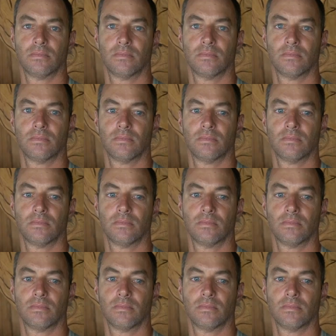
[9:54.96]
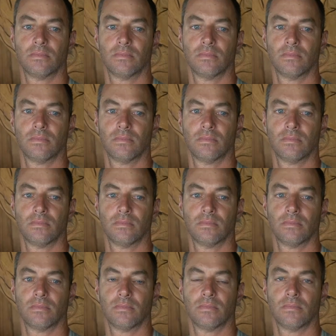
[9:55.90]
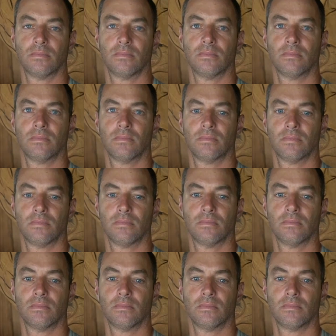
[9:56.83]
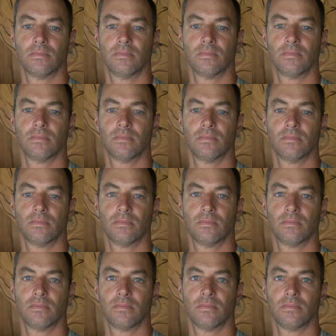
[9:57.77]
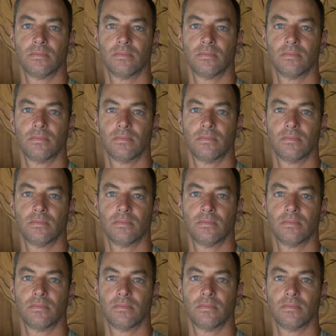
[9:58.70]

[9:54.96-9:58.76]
(silent)